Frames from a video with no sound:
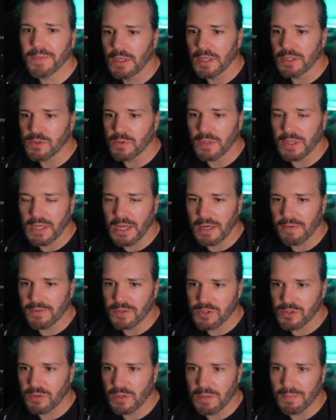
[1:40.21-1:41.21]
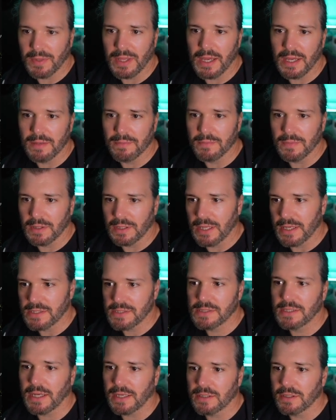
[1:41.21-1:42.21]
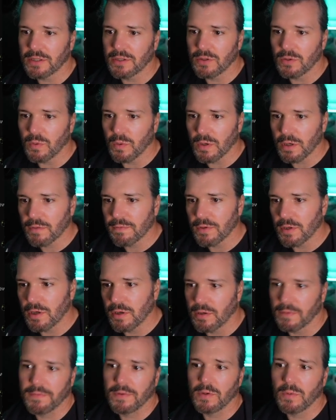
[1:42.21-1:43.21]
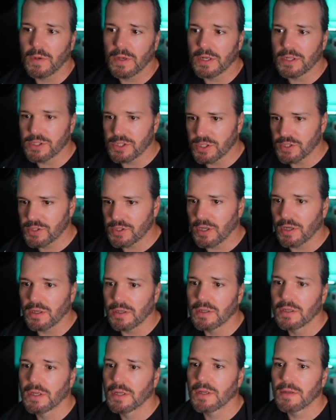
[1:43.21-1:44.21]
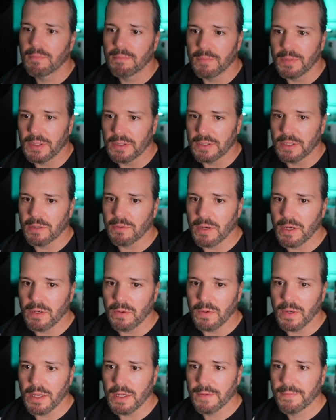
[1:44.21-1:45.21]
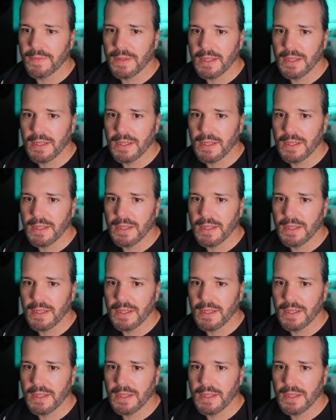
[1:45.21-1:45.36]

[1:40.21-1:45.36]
It's really kind of a streamlined, less technical workflow if you want to just start building right away.